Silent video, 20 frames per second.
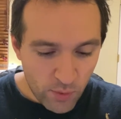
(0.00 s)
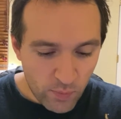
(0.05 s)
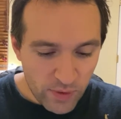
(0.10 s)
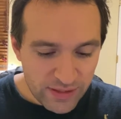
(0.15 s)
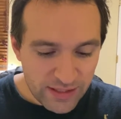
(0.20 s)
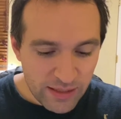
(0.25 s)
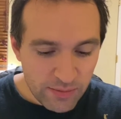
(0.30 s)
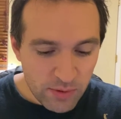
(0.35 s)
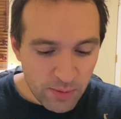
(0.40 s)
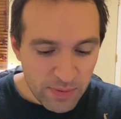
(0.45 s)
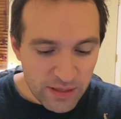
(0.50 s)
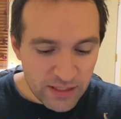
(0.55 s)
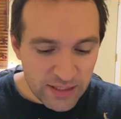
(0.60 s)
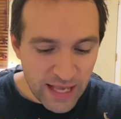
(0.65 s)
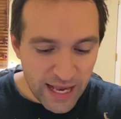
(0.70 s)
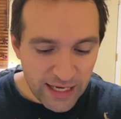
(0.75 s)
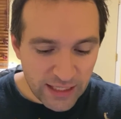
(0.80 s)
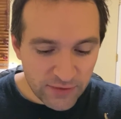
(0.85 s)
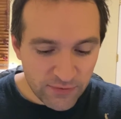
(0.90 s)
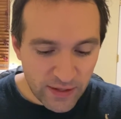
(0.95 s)
"We seem to be
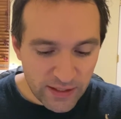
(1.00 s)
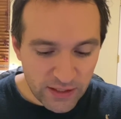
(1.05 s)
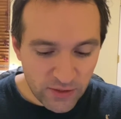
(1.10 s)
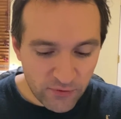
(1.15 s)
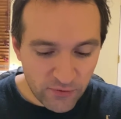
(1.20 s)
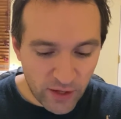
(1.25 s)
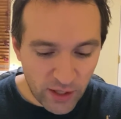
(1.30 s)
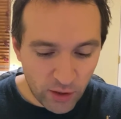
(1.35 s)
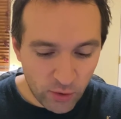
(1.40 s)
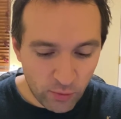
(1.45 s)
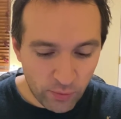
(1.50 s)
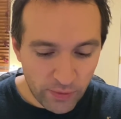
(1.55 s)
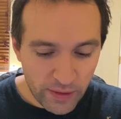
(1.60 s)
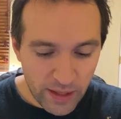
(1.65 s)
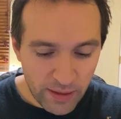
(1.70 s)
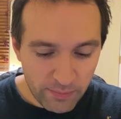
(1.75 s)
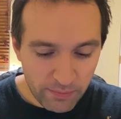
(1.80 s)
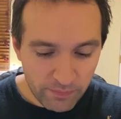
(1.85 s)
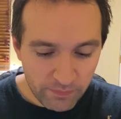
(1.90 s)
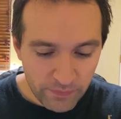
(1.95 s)
satisfied to follow
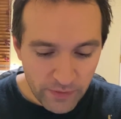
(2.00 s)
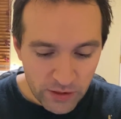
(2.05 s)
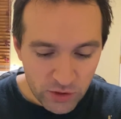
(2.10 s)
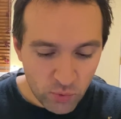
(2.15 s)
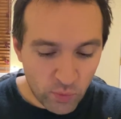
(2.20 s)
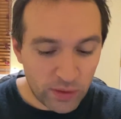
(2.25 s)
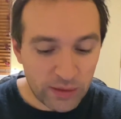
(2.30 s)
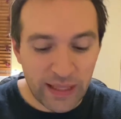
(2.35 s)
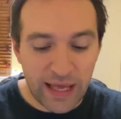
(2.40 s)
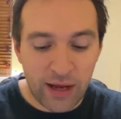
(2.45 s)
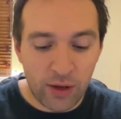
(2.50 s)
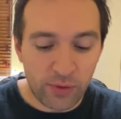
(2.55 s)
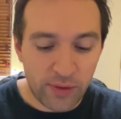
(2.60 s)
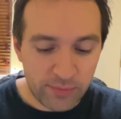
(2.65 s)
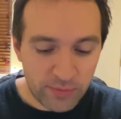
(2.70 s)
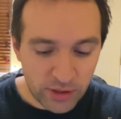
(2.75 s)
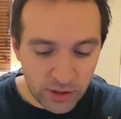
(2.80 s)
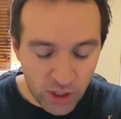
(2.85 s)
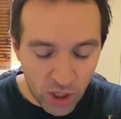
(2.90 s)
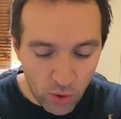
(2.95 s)
them, to allow
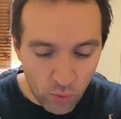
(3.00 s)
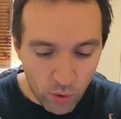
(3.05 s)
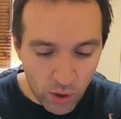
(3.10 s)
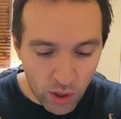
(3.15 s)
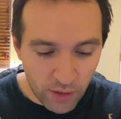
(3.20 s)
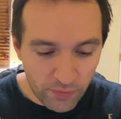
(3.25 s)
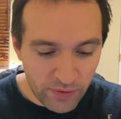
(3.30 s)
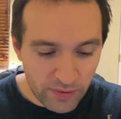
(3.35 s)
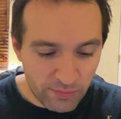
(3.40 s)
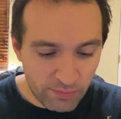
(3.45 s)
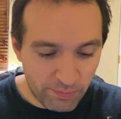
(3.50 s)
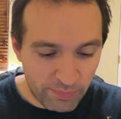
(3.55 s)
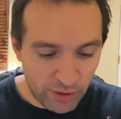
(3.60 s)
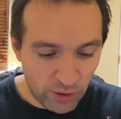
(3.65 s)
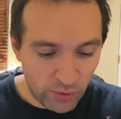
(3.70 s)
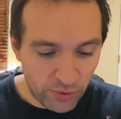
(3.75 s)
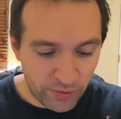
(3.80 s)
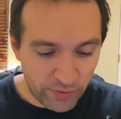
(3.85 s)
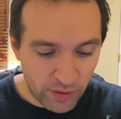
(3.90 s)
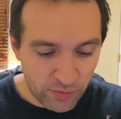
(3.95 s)
them to go off and
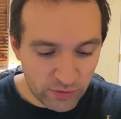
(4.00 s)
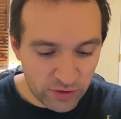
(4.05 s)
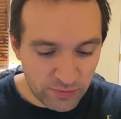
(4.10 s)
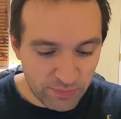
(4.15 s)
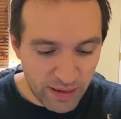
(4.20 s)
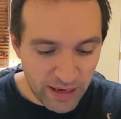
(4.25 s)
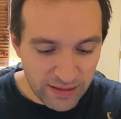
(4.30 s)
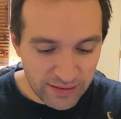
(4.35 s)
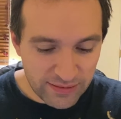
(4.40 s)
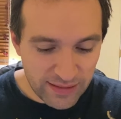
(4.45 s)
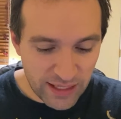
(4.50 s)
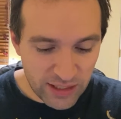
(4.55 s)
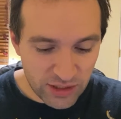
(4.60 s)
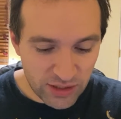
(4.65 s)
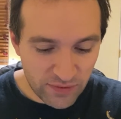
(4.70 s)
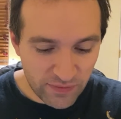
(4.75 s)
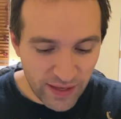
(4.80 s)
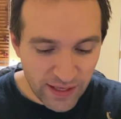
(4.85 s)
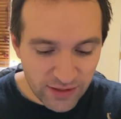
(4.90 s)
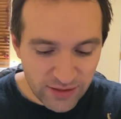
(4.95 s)
build their own space
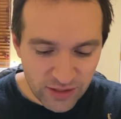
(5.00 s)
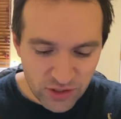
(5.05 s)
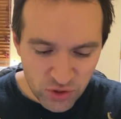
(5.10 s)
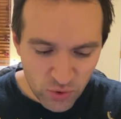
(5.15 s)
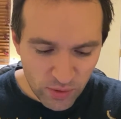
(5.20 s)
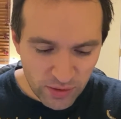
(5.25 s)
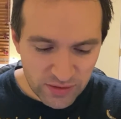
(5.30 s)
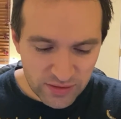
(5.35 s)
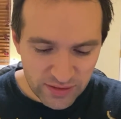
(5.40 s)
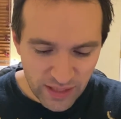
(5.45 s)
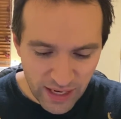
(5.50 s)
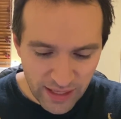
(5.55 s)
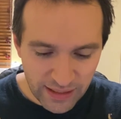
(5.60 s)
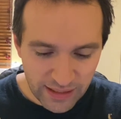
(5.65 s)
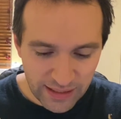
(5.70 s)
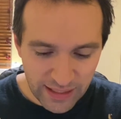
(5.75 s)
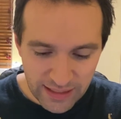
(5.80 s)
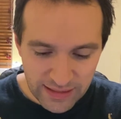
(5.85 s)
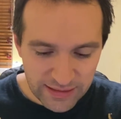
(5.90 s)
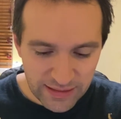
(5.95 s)
station. That's
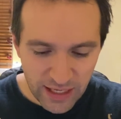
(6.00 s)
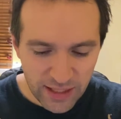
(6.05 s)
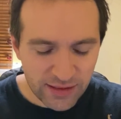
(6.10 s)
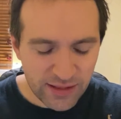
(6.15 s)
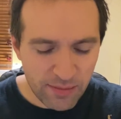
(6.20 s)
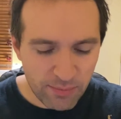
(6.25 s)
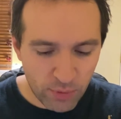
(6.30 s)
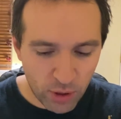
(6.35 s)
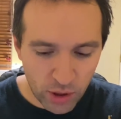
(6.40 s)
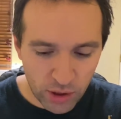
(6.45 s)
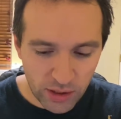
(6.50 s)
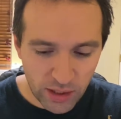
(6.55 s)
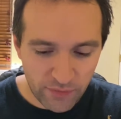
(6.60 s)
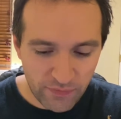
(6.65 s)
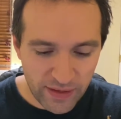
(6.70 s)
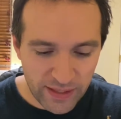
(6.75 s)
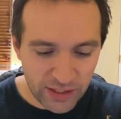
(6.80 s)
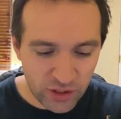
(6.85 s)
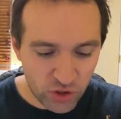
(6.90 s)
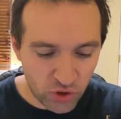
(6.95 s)
short-sighted. It's not the mark of
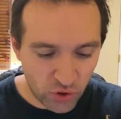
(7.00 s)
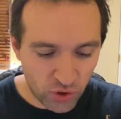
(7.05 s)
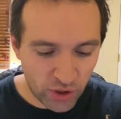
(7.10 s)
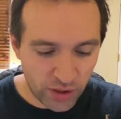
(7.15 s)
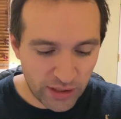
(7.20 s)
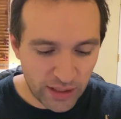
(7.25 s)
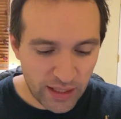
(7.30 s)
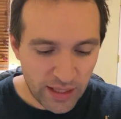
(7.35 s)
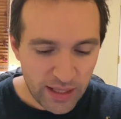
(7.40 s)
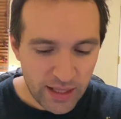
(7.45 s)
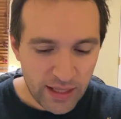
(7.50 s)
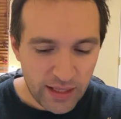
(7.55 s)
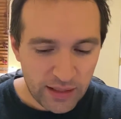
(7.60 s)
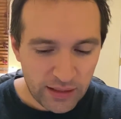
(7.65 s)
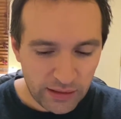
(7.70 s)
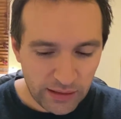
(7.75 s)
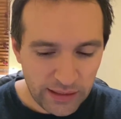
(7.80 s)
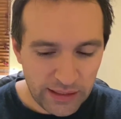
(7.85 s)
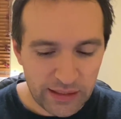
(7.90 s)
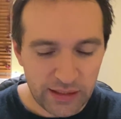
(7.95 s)
a good
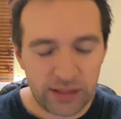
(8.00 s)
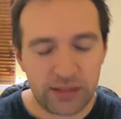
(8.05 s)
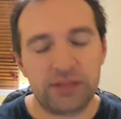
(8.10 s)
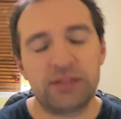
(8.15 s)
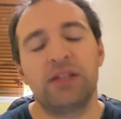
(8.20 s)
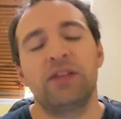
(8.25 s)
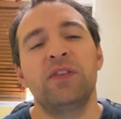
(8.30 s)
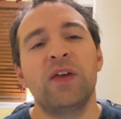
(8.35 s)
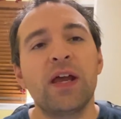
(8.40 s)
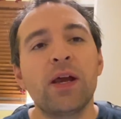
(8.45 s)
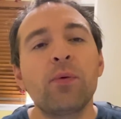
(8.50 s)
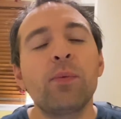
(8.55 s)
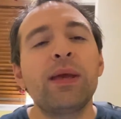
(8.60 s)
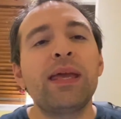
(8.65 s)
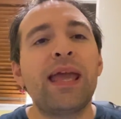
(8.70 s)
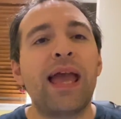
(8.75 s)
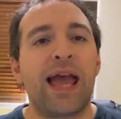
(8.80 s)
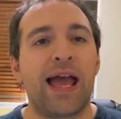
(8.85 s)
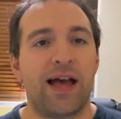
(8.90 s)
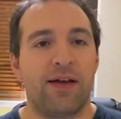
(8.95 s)
leader." So there
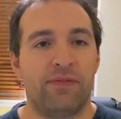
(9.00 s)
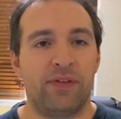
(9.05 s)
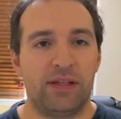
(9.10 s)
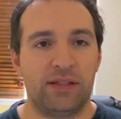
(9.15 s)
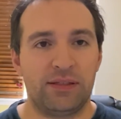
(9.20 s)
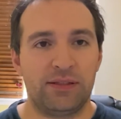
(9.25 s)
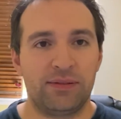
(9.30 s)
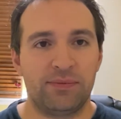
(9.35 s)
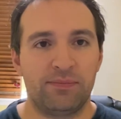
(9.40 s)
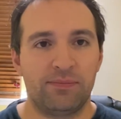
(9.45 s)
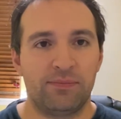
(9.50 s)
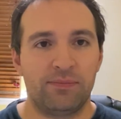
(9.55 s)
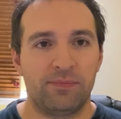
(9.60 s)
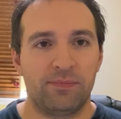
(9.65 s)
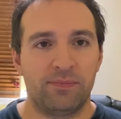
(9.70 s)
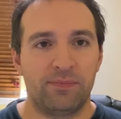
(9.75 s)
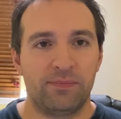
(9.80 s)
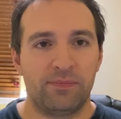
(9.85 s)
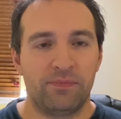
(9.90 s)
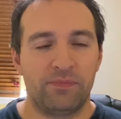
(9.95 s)
we have it.
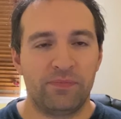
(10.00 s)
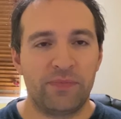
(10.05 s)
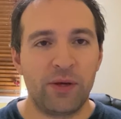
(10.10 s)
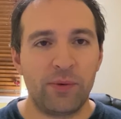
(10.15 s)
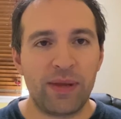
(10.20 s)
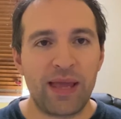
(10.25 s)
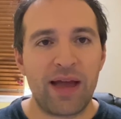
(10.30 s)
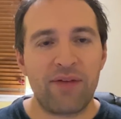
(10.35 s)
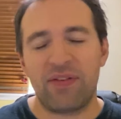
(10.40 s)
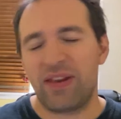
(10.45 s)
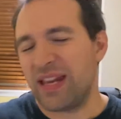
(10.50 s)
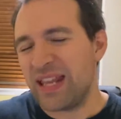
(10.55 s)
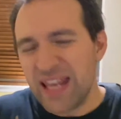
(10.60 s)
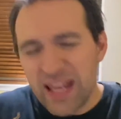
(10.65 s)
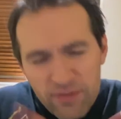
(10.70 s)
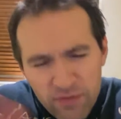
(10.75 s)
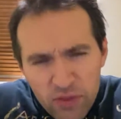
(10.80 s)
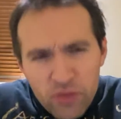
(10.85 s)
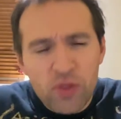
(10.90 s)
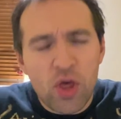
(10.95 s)
There we have it.
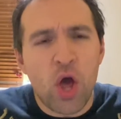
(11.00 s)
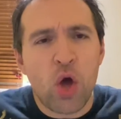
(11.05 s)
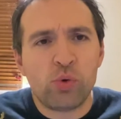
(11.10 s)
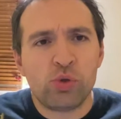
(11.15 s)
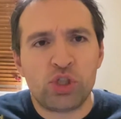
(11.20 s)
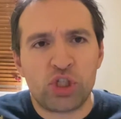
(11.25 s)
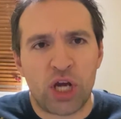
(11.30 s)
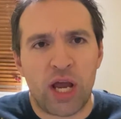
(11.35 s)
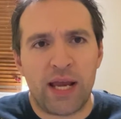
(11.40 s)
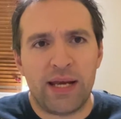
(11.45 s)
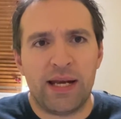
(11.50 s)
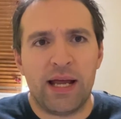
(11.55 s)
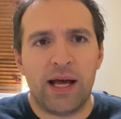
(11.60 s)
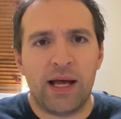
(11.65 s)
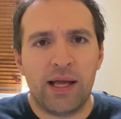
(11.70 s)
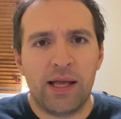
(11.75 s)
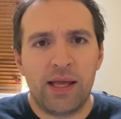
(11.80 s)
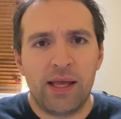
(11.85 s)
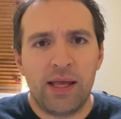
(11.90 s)
Even though China